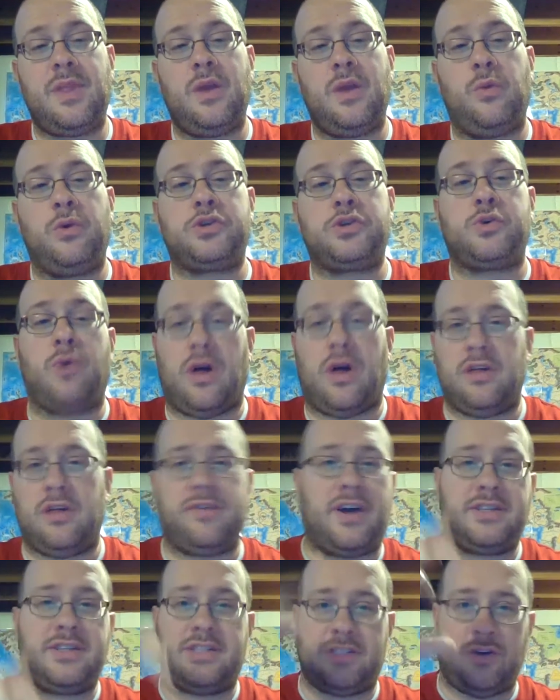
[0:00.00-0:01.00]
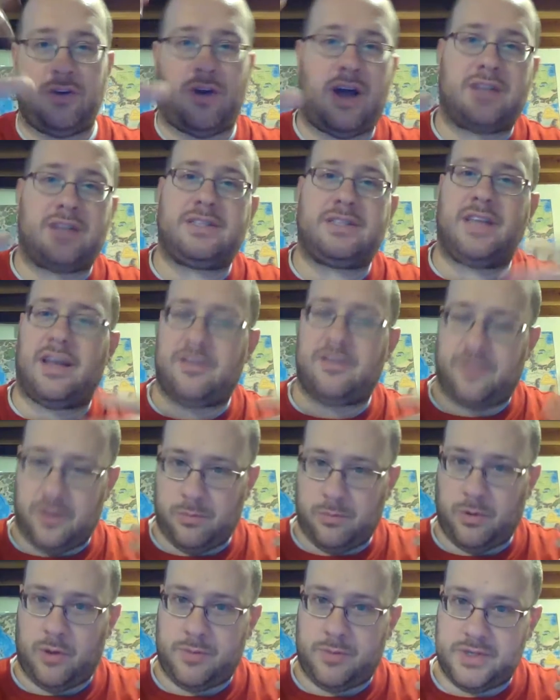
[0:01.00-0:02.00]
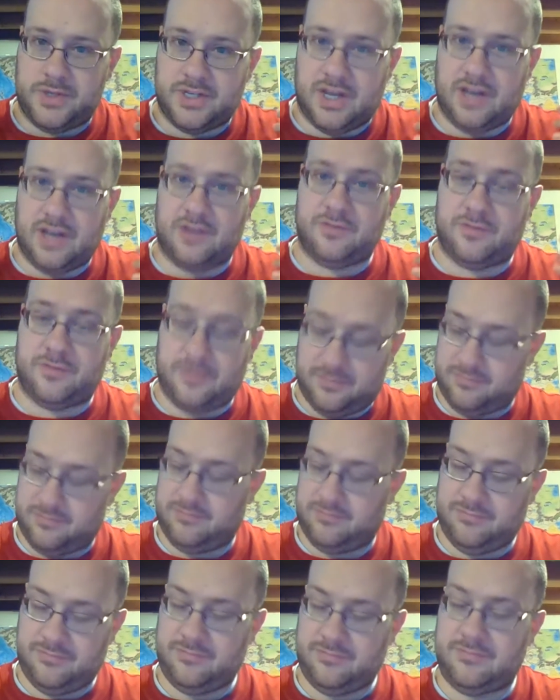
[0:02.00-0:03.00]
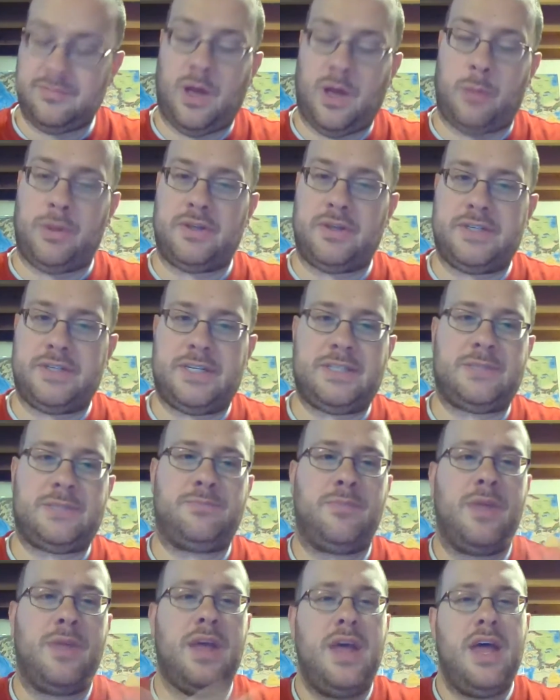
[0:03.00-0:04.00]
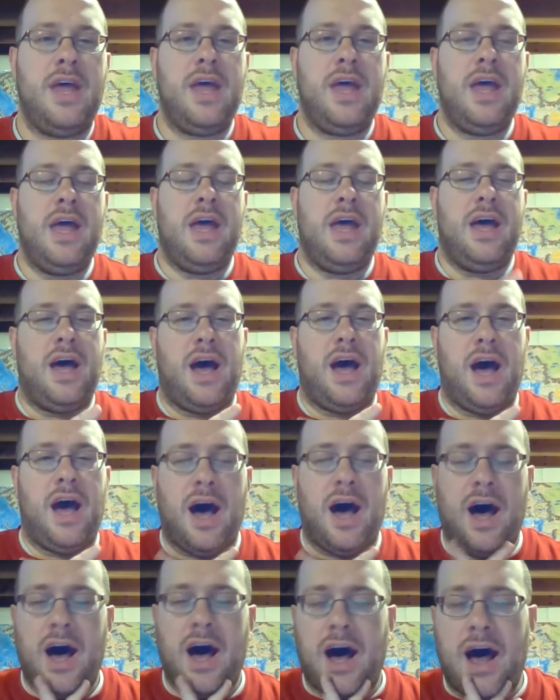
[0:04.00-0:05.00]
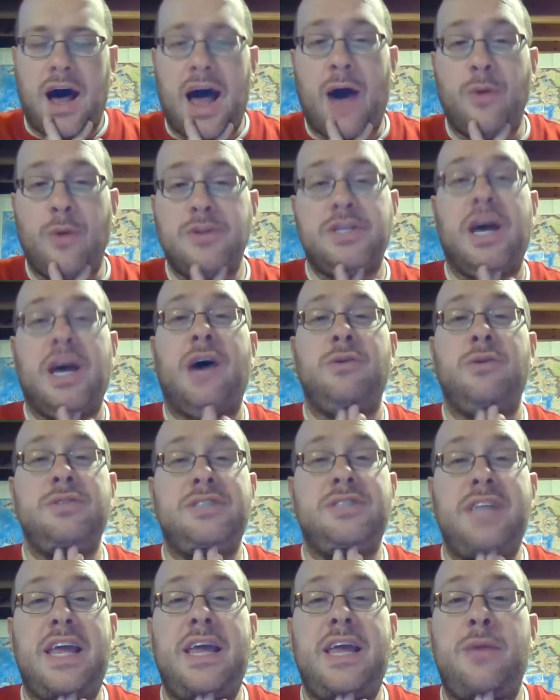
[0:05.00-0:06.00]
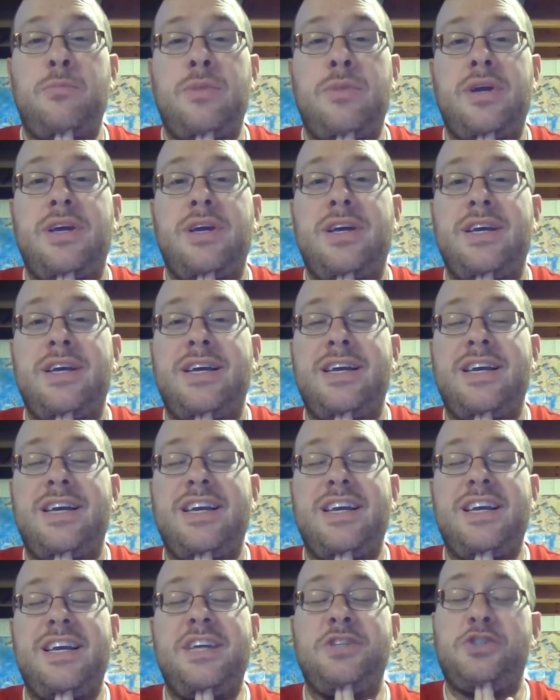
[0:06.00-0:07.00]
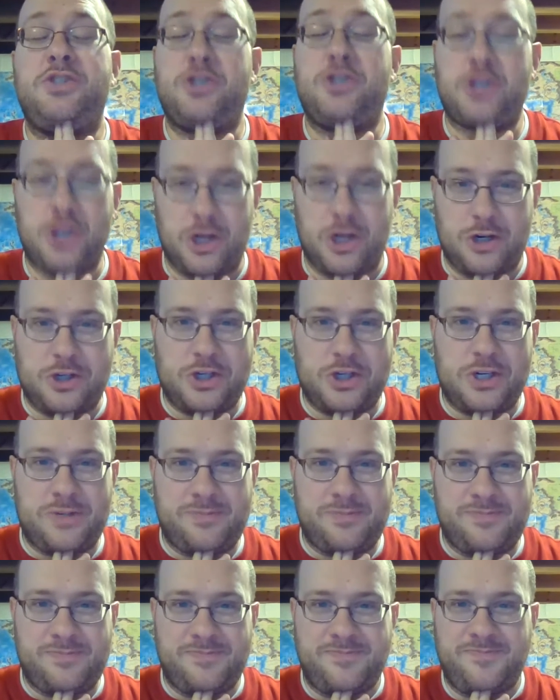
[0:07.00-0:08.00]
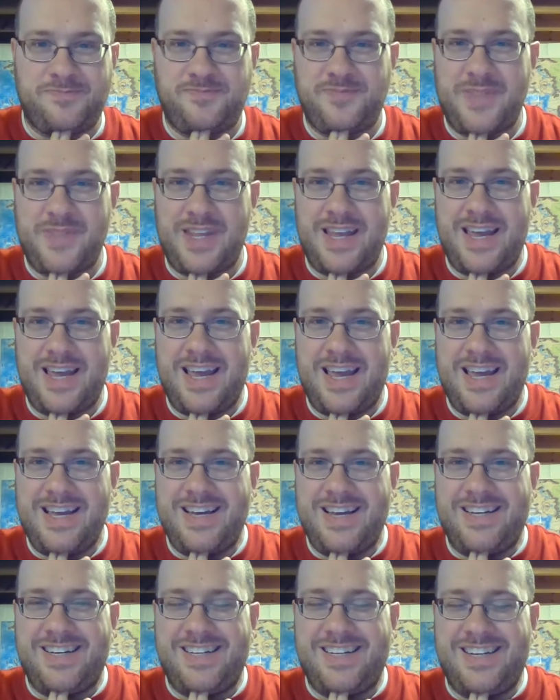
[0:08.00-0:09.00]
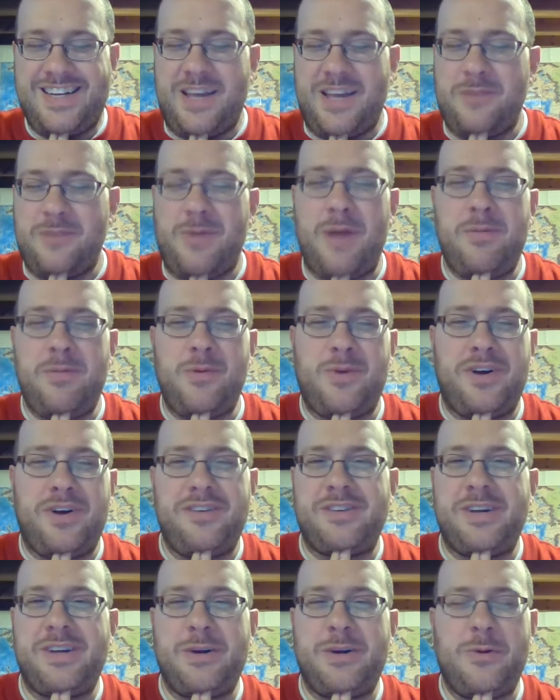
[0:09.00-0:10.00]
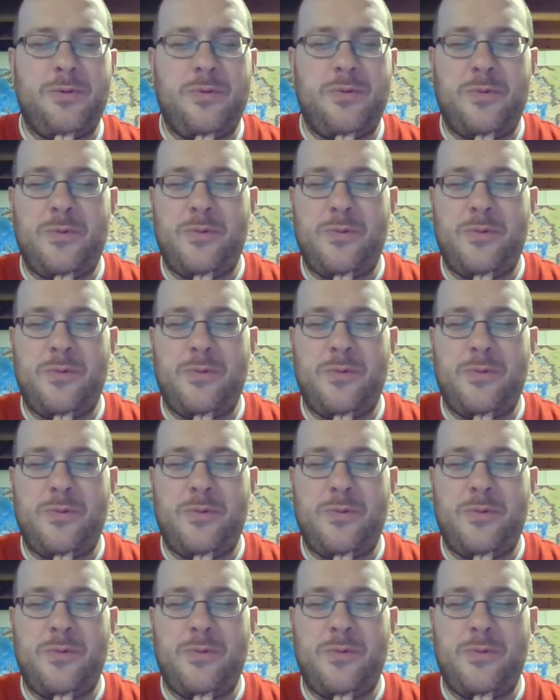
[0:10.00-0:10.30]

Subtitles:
which qualifies as a grassland for the purpose of abilities. Our town's name is Church. You might be wondering,